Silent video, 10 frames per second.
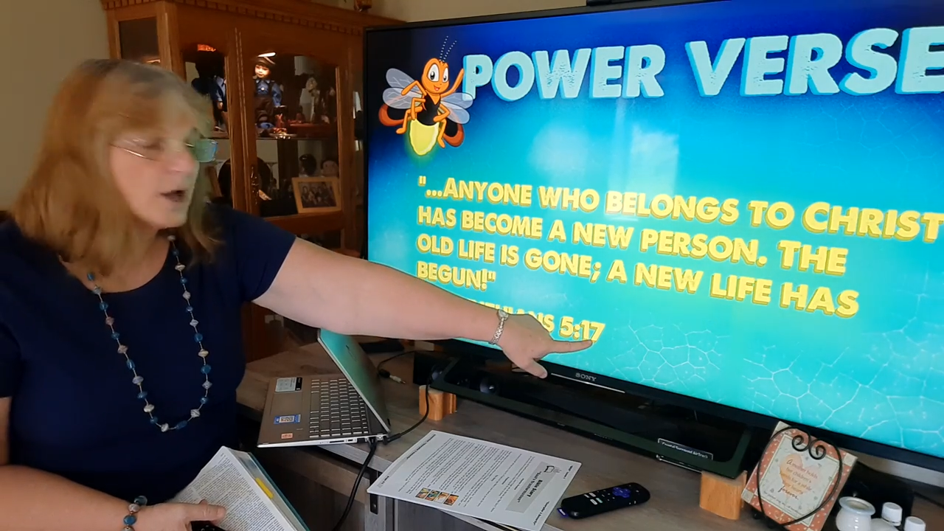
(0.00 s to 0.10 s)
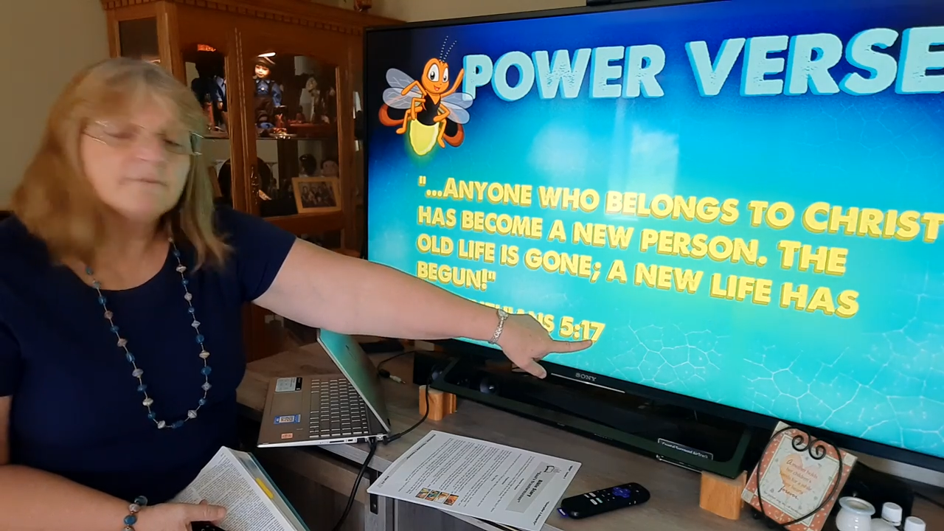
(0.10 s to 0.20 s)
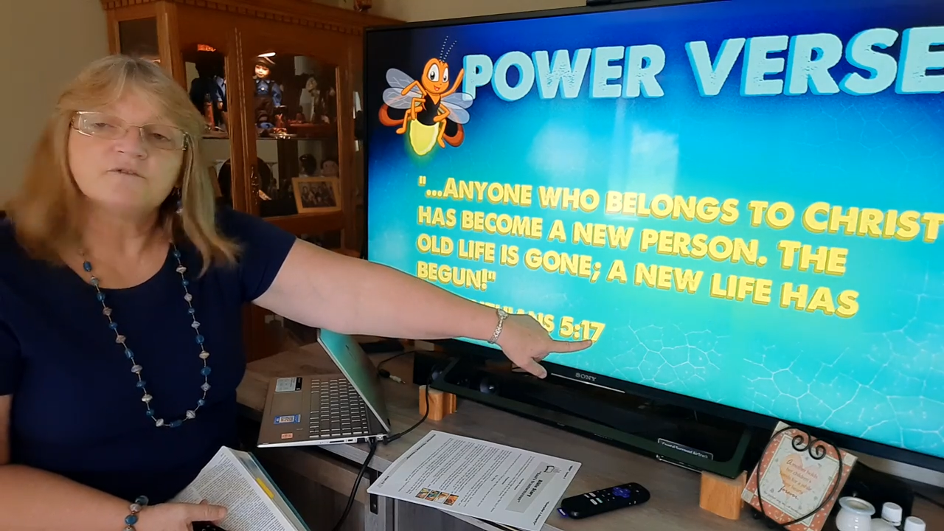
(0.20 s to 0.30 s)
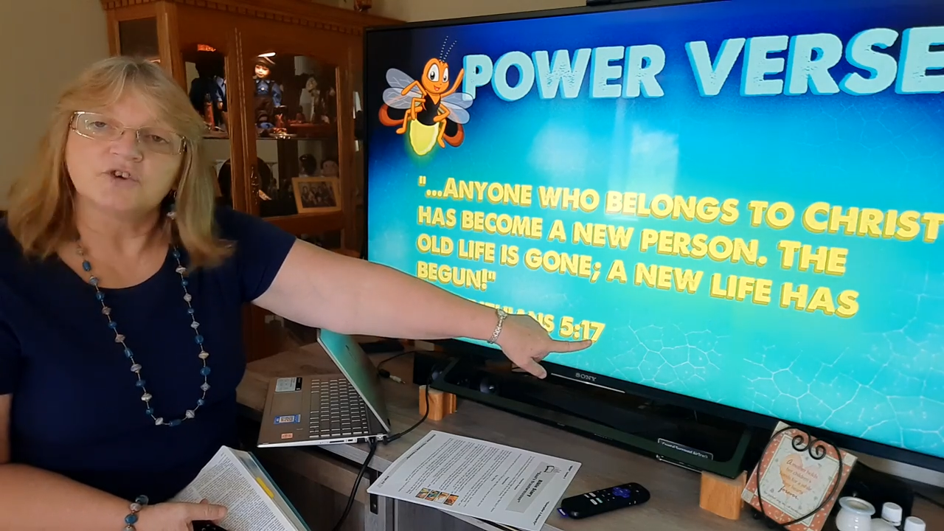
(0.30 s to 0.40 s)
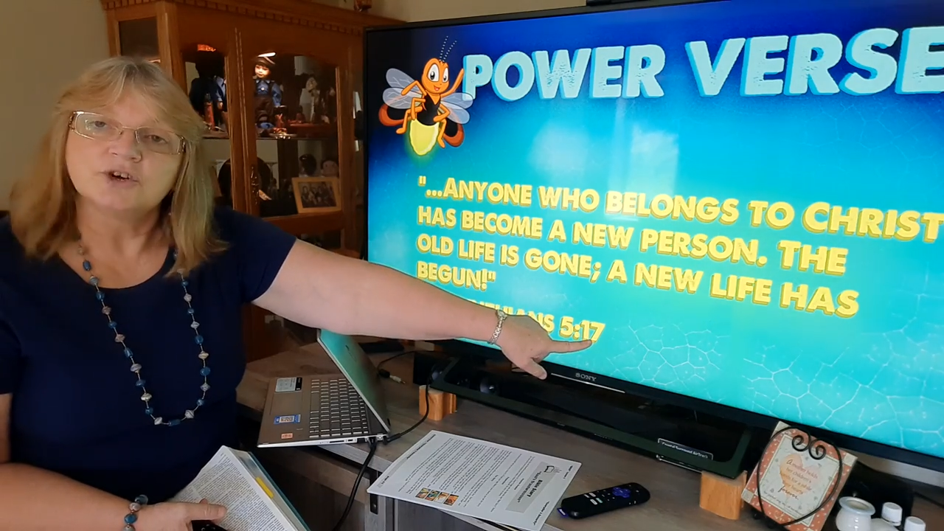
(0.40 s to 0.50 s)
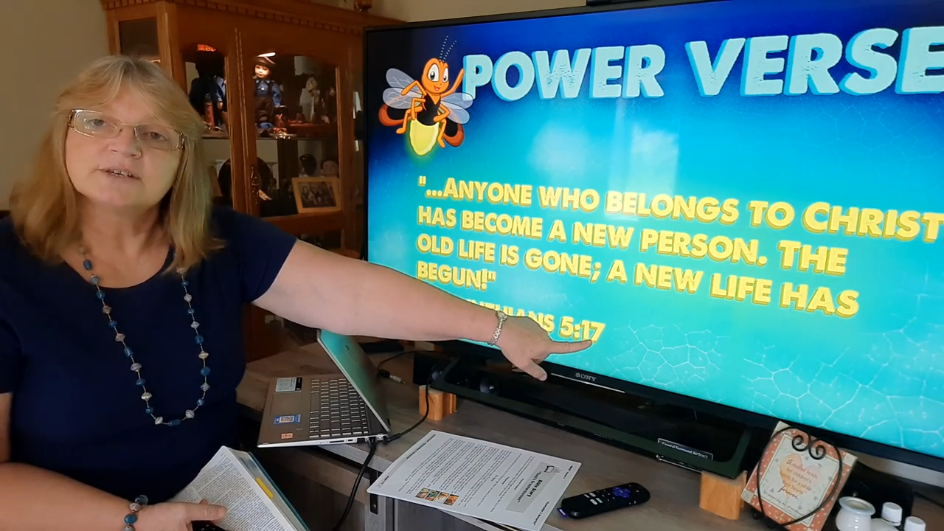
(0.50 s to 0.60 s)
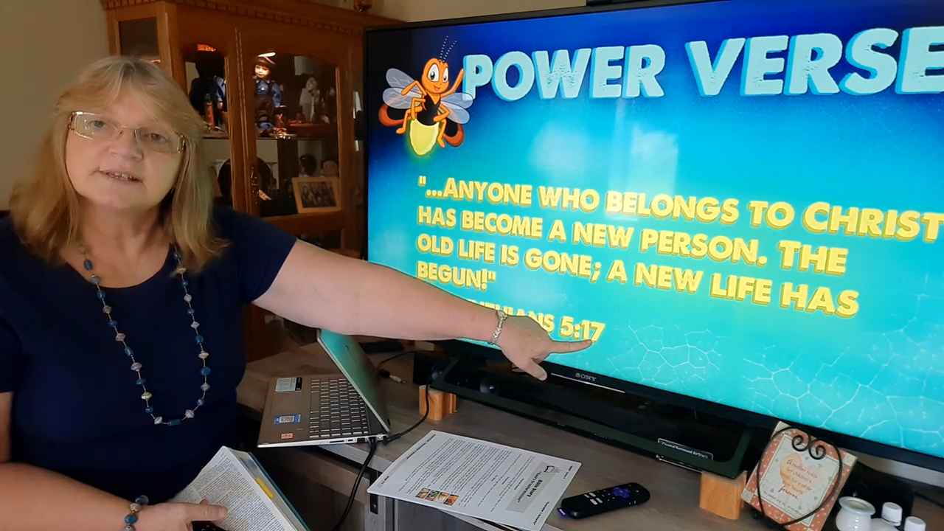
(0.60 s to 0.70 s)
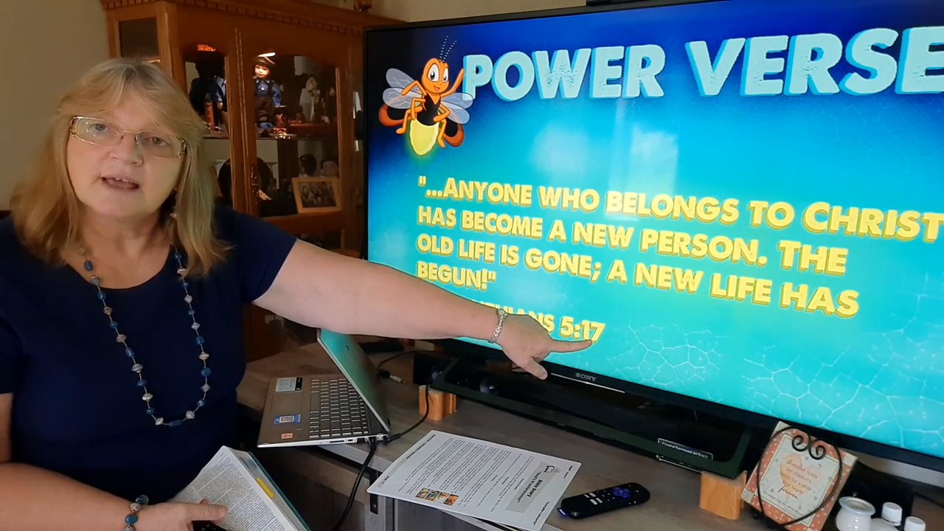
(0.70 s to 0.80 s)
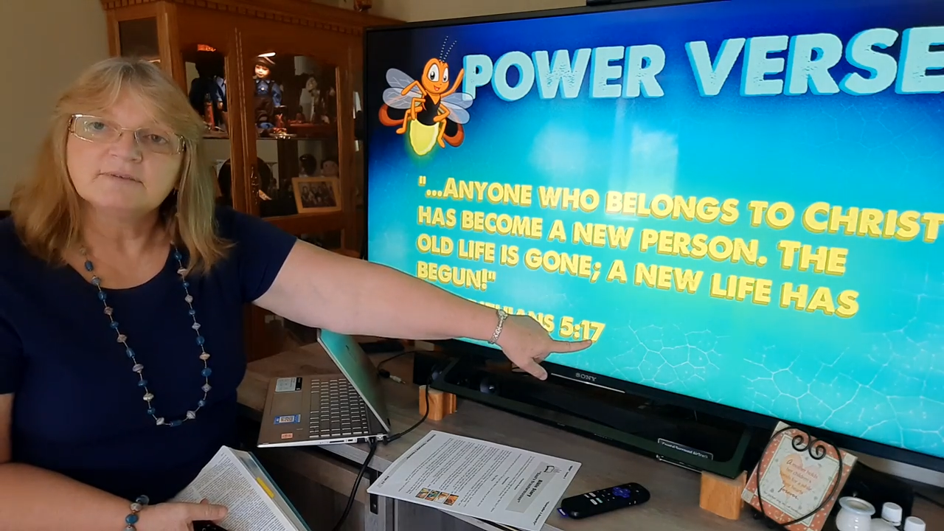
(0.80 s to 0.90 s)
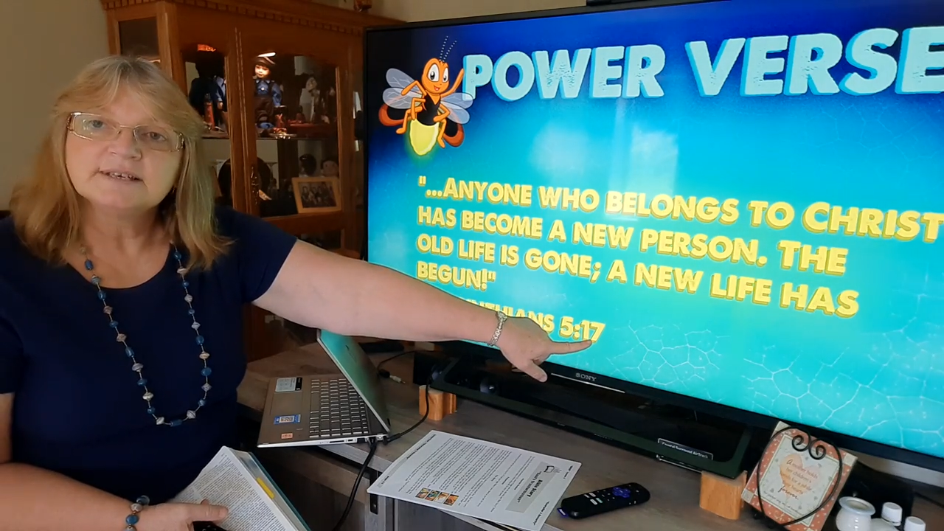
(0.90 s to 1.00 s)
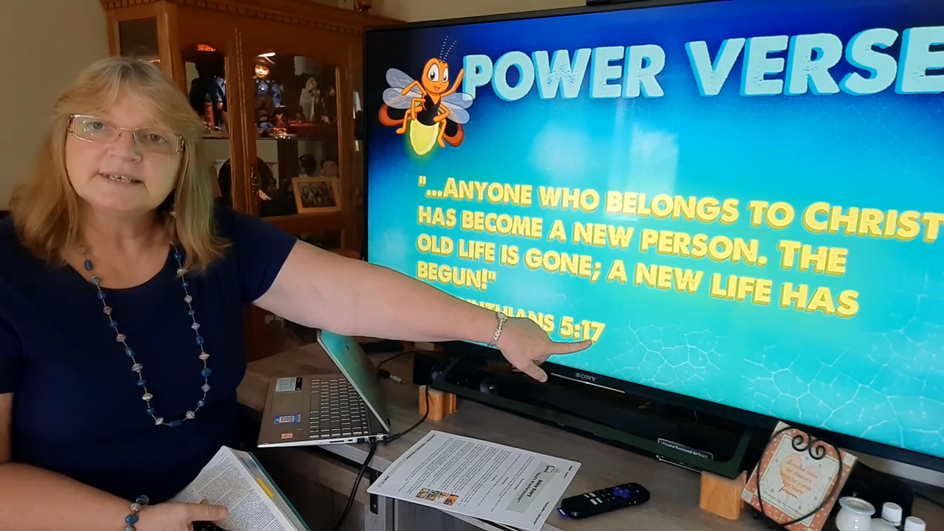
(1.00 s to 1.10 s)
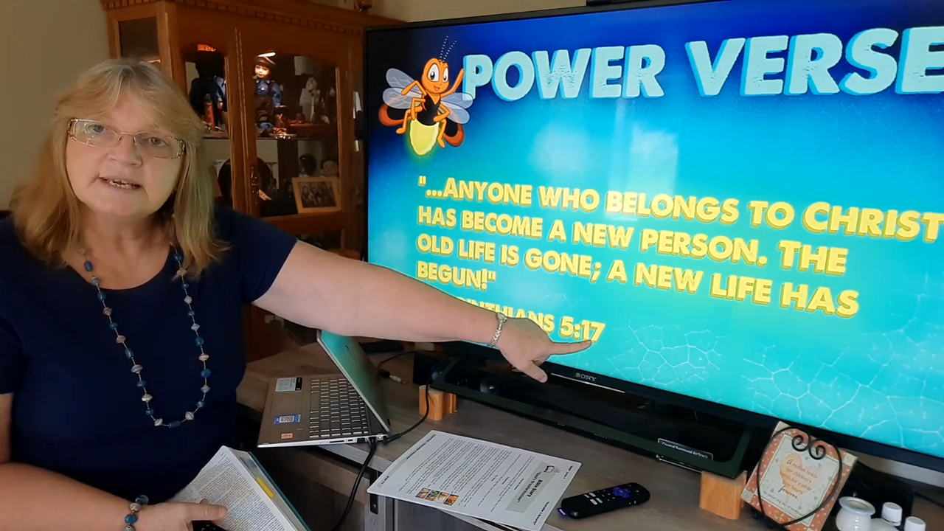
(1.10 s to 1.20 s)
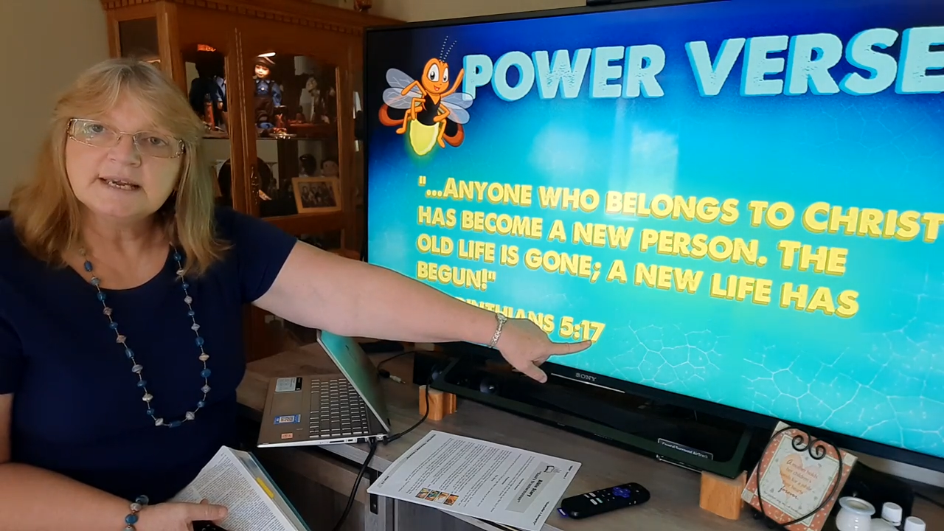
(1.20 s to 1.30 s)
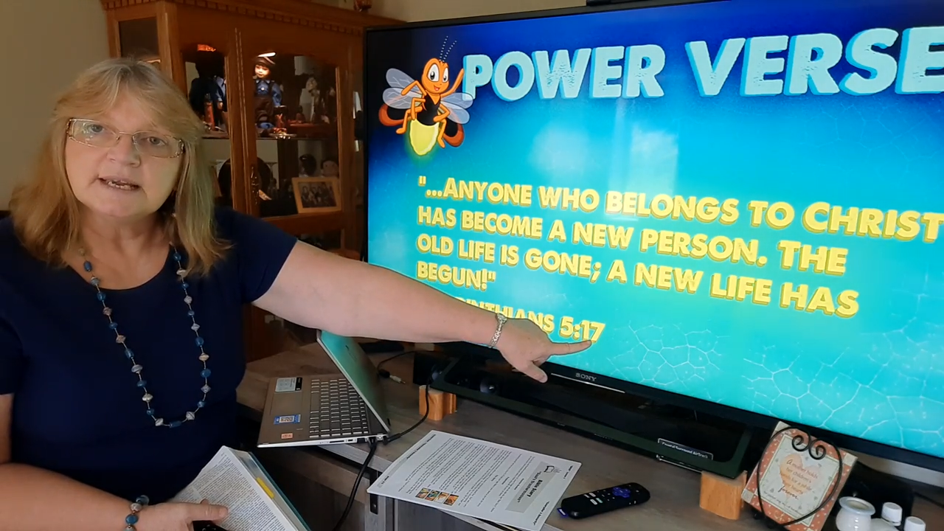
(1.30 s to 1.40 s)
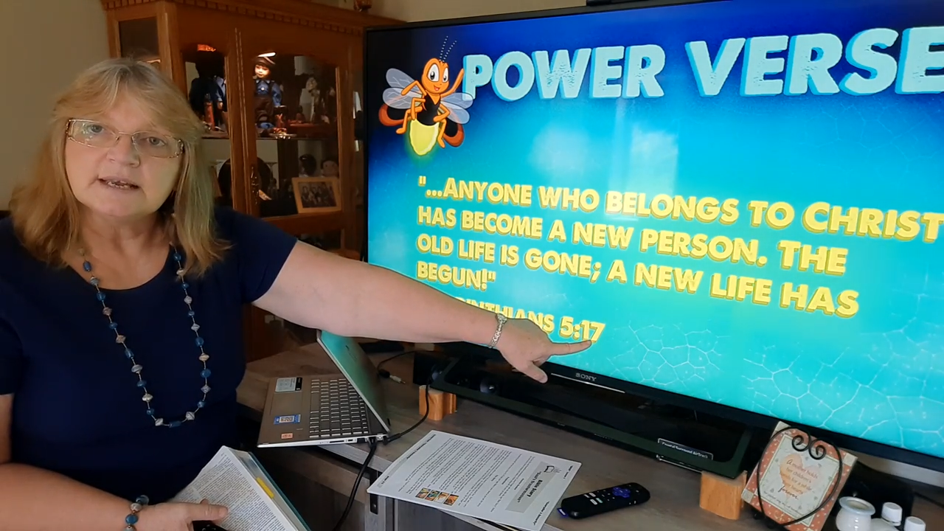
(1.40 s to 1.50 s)
up verse
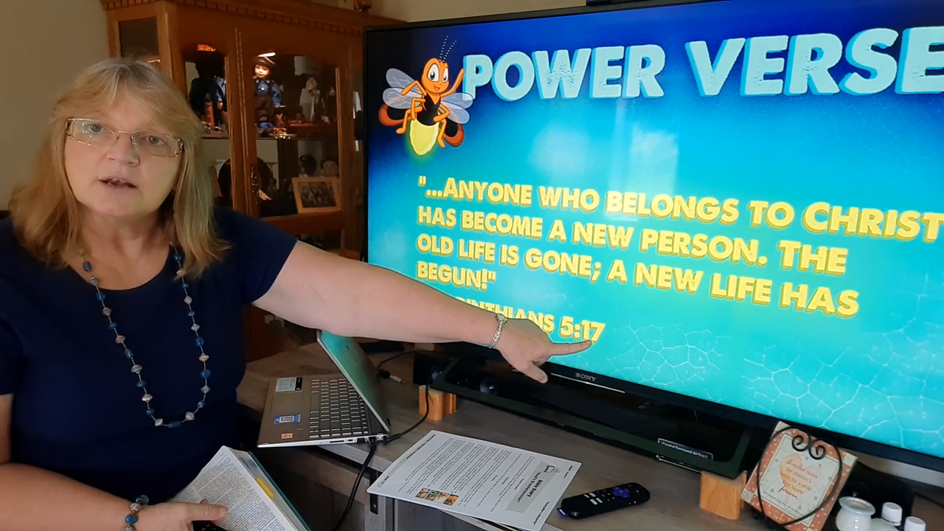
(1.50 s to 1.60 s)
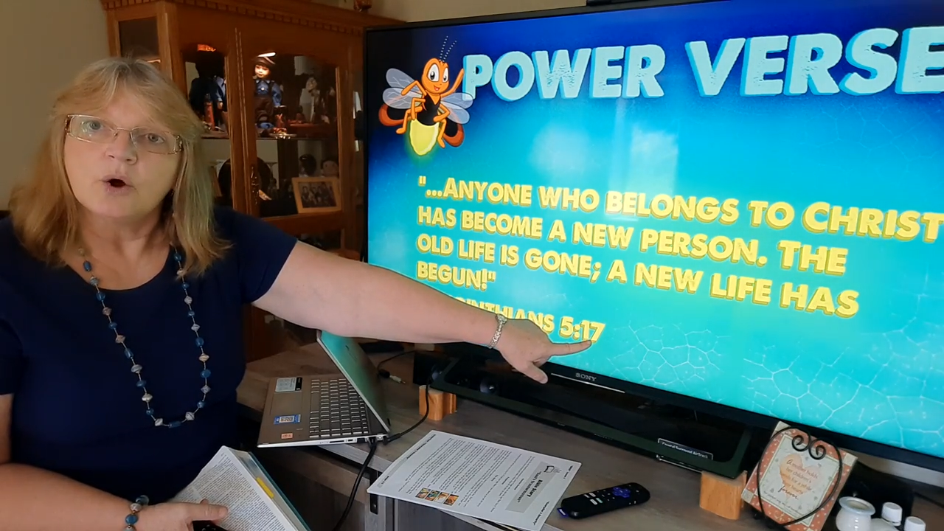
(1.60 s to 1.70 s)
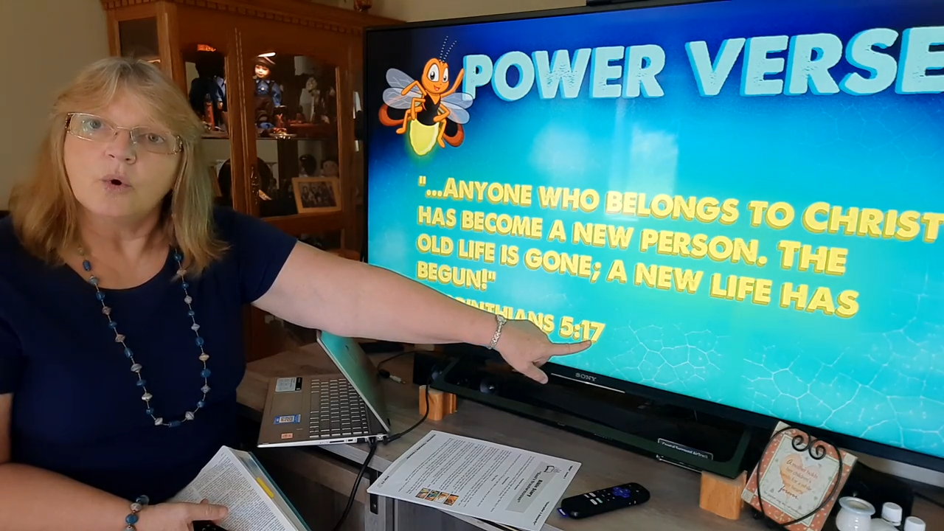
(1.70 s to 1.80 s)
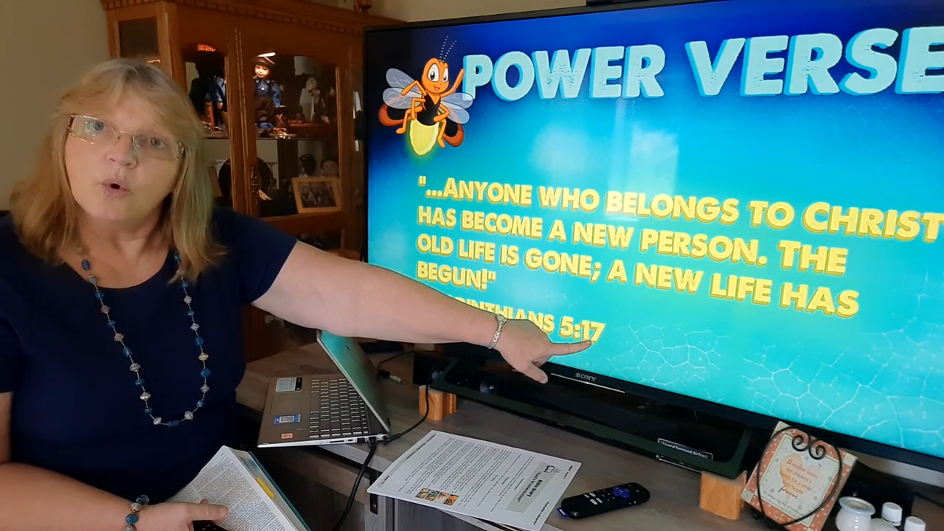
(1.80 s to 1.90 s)
17.